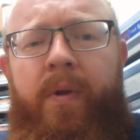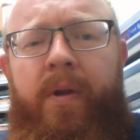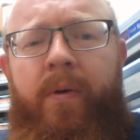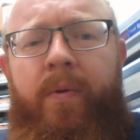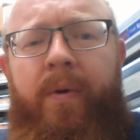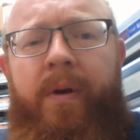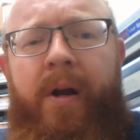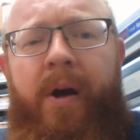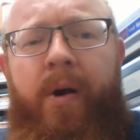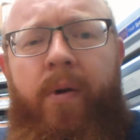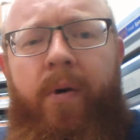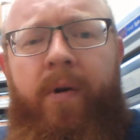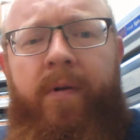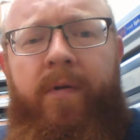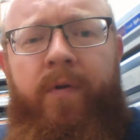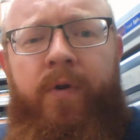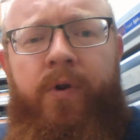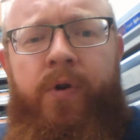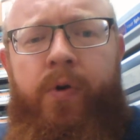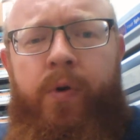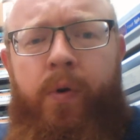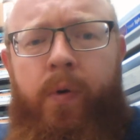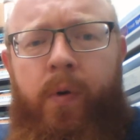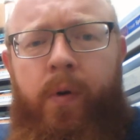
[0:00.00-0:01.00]
that we know of for
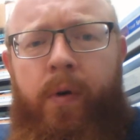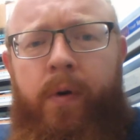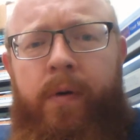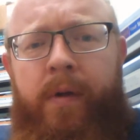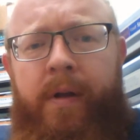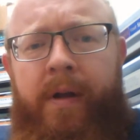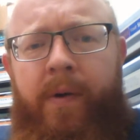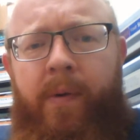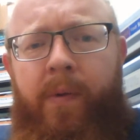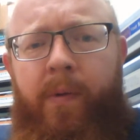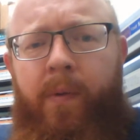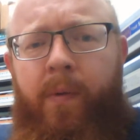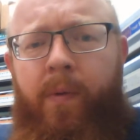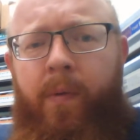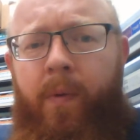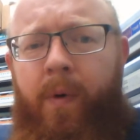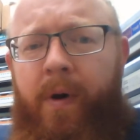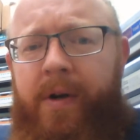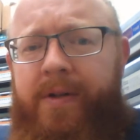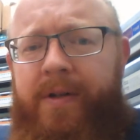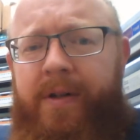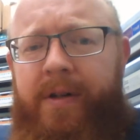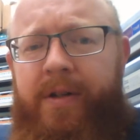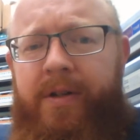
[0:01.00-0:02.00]
sure that
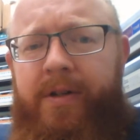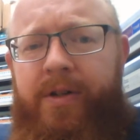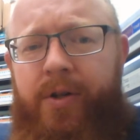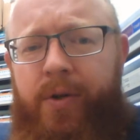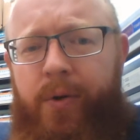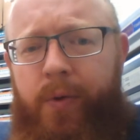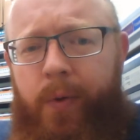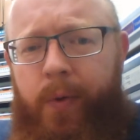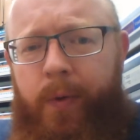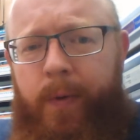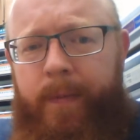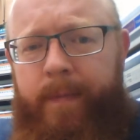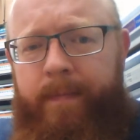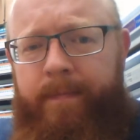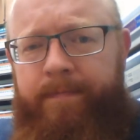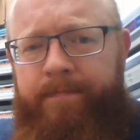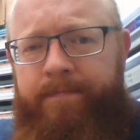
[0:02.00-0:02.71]
wasn't a Jew.